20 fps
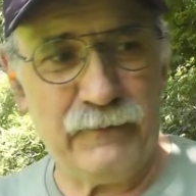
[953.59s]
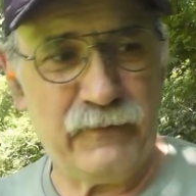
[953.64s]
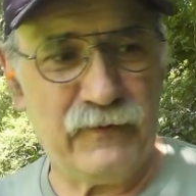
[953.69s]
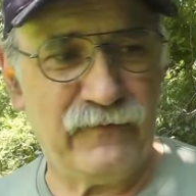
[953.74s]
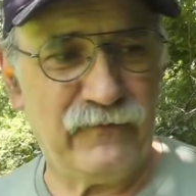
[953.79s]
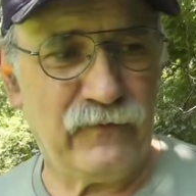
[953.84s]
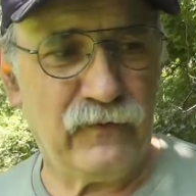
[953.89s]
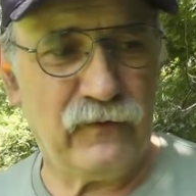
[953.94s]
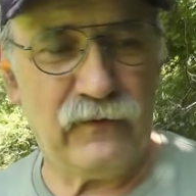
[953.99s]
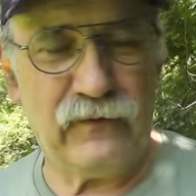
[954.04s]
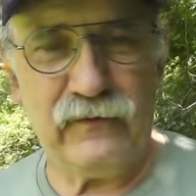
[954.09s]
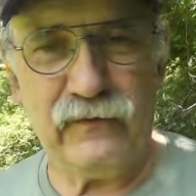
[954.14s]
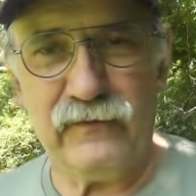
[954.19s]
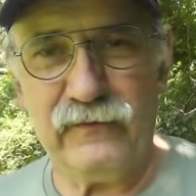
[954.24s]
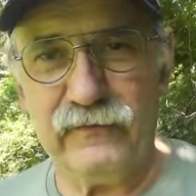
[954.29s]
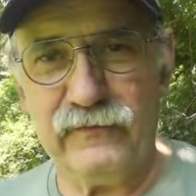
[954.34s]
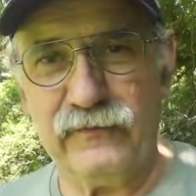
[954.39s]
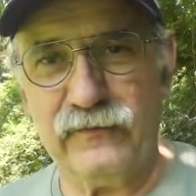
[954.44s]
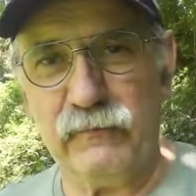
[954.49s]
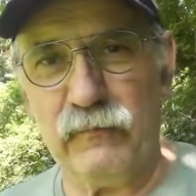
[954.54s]
prefer
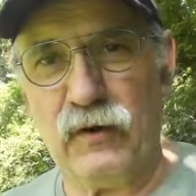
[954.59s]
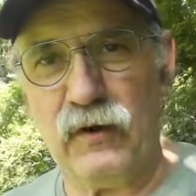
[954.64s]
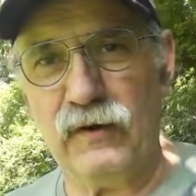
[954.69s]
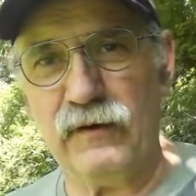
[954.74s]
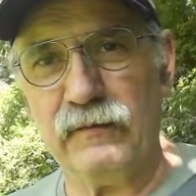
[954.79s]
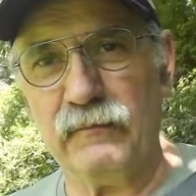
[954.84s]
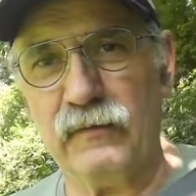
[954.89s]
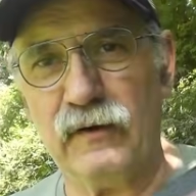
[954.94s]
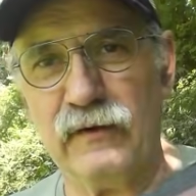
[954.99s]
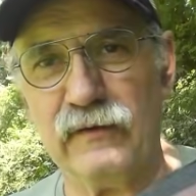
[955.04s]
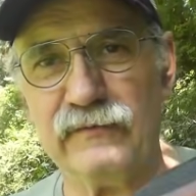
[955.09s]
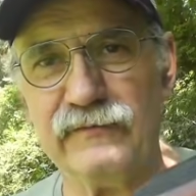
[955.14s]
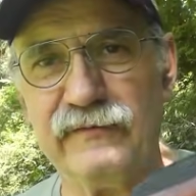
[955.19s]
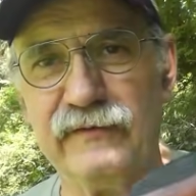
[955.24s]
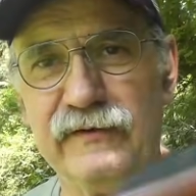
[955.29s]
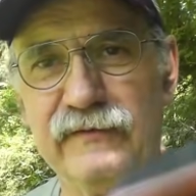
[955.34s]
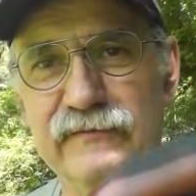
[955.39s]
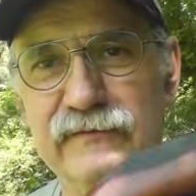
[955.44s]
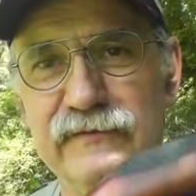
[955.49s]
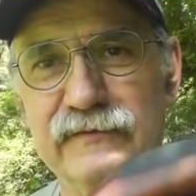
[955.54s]
the Marlin Model
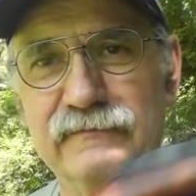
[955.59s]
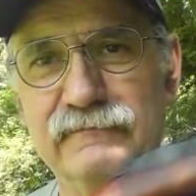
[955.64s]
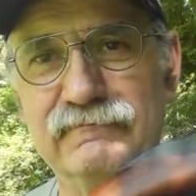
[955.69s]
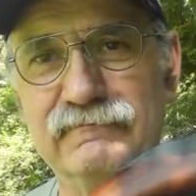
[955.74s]
60.